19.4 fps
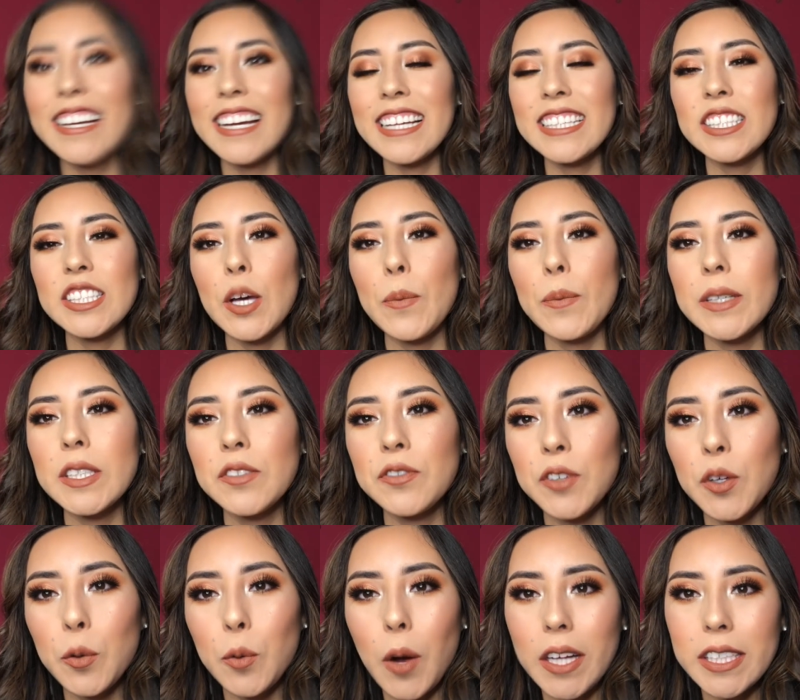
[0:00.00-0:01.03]
you guys so much
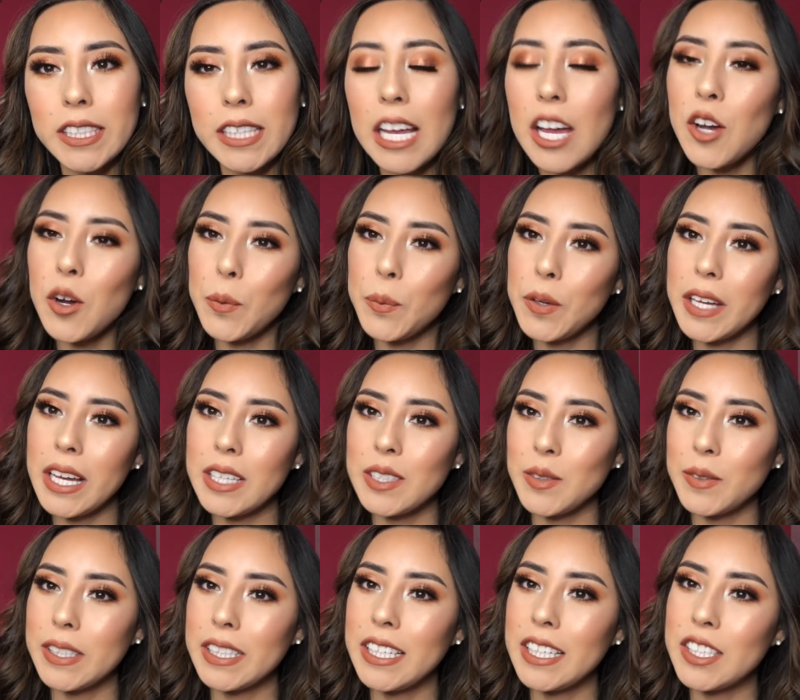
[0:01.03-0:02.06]
for watching. I hope you guys
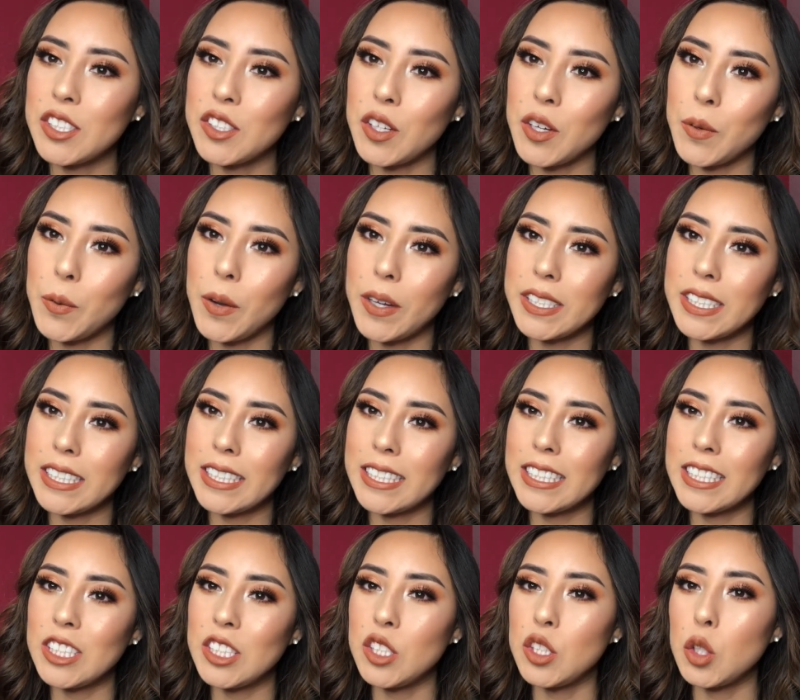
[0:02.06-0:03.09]
really enjoy watching
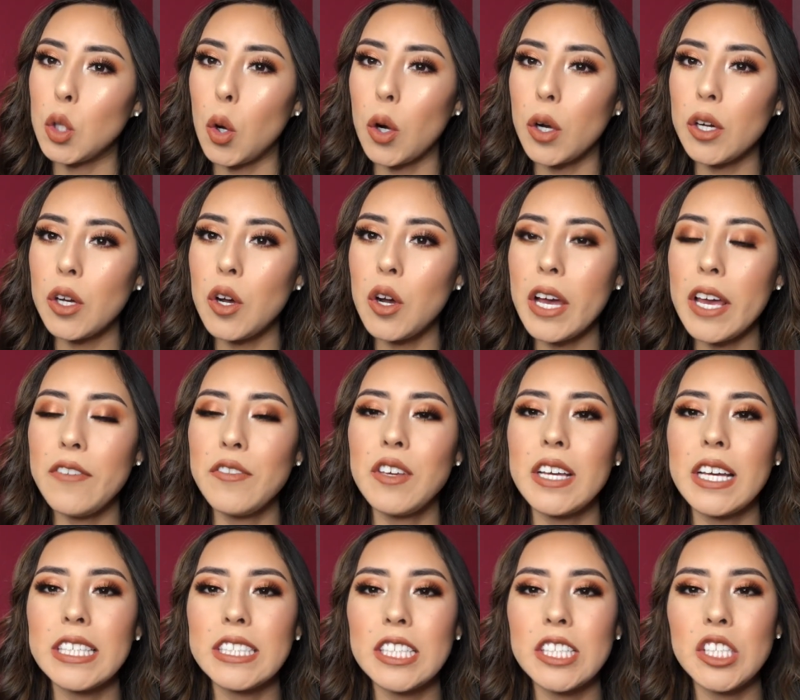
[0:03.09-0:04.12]
this tutorial. If you
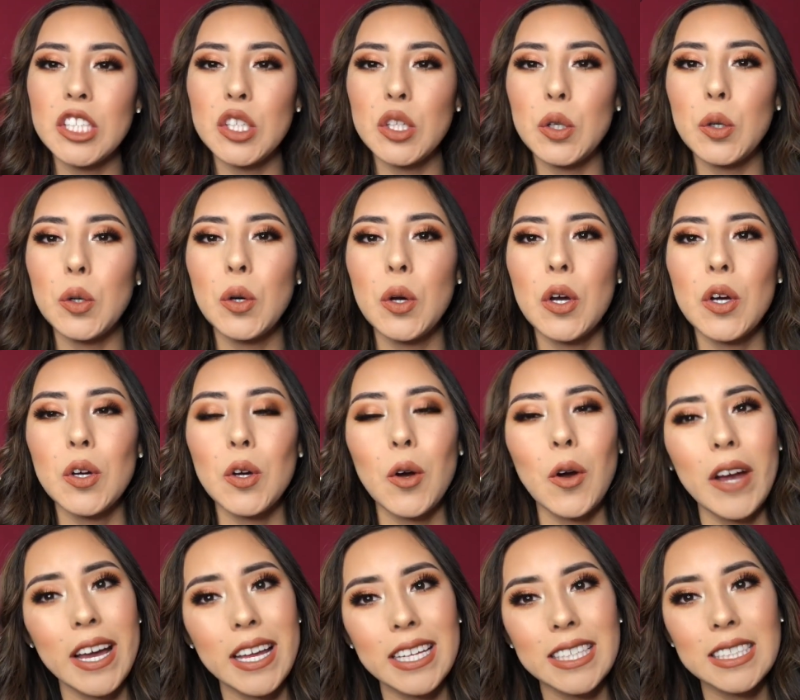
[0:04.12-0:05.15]
guys are new, go
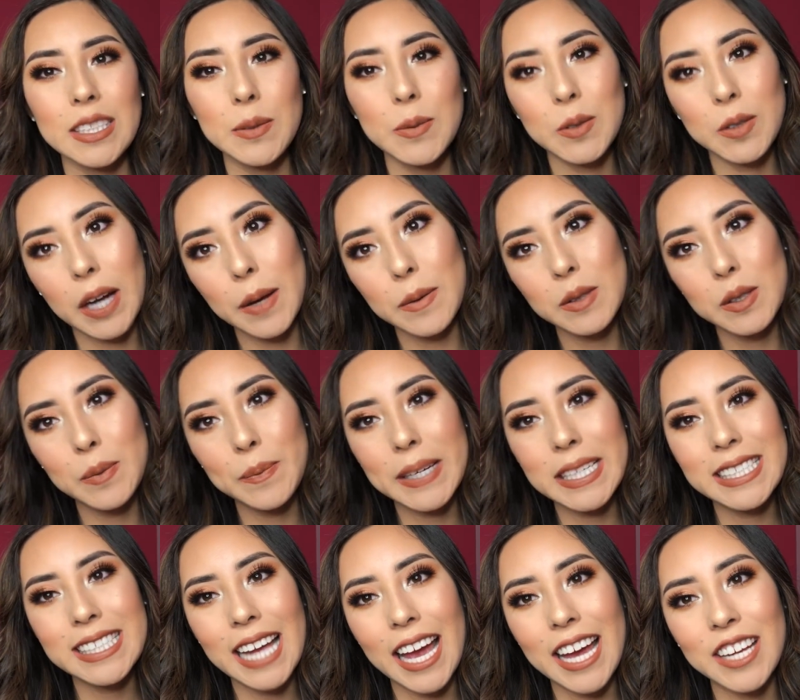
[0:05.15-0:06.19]
ahead and subscribe to my
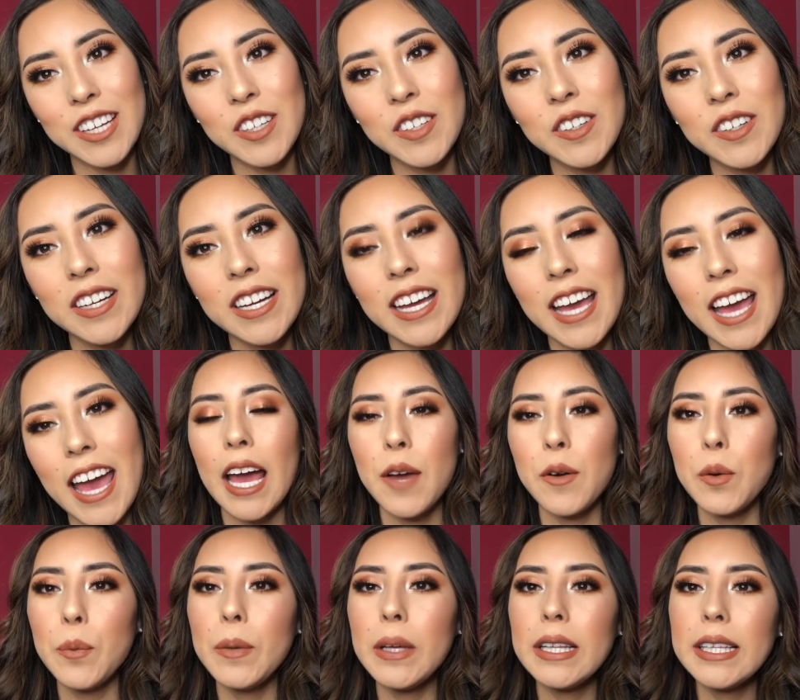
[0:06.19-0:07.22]
channel. I
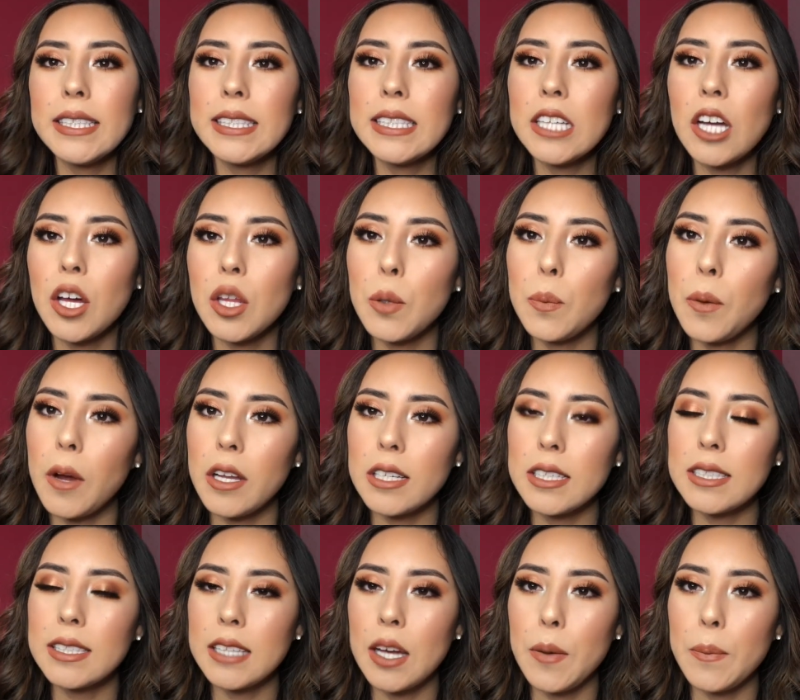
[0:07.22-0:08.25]
will be listing all the
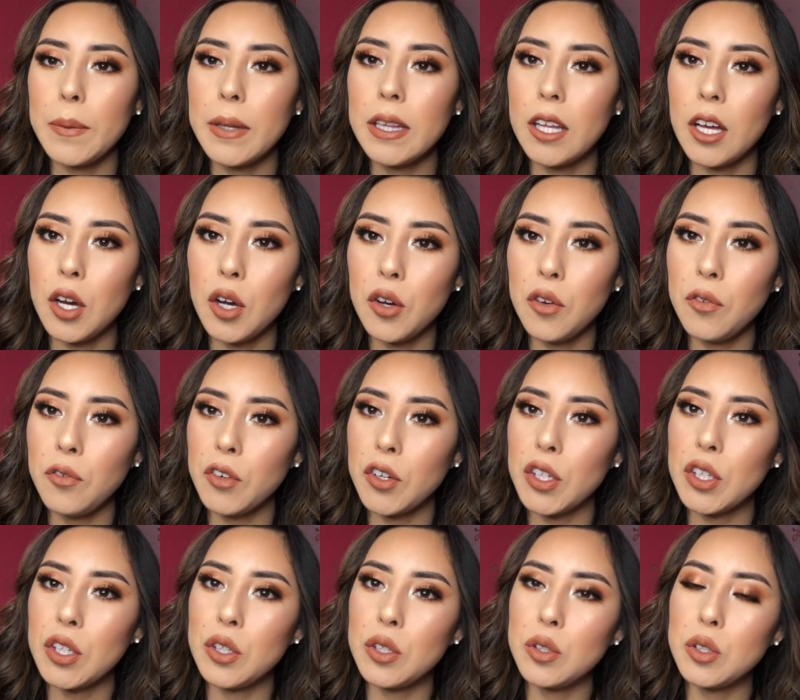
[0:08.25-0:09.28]
products down below for
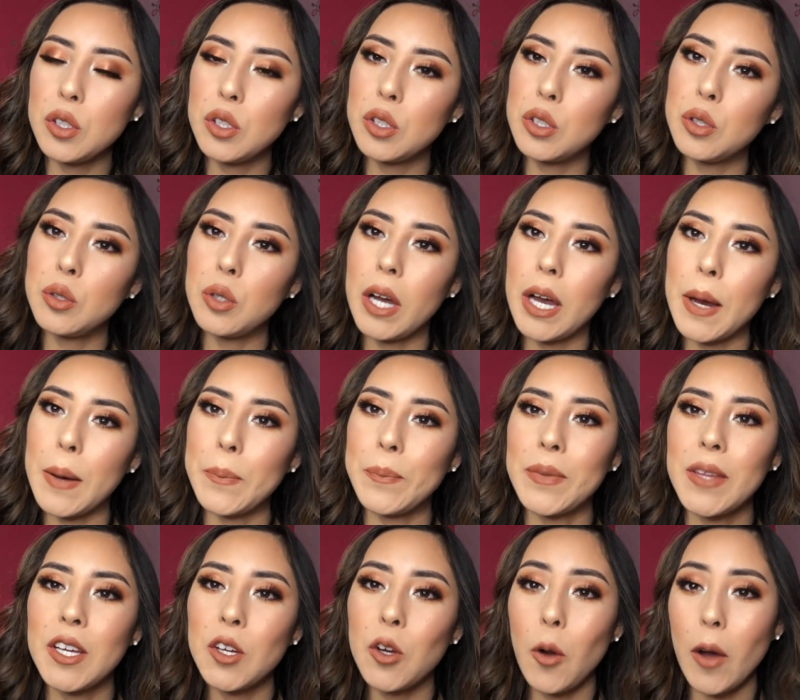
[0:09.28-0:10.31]
you to
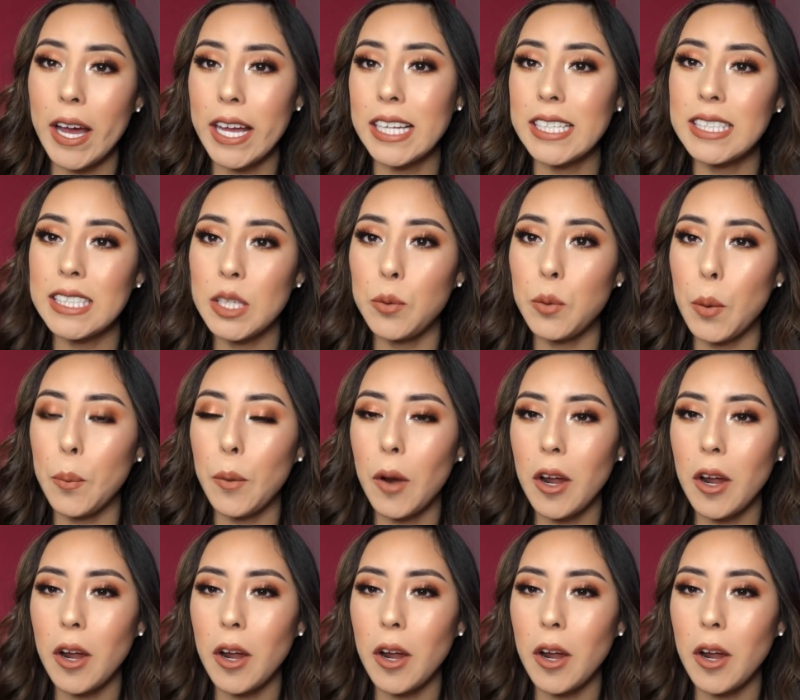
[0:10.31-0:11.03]
go ahead and see what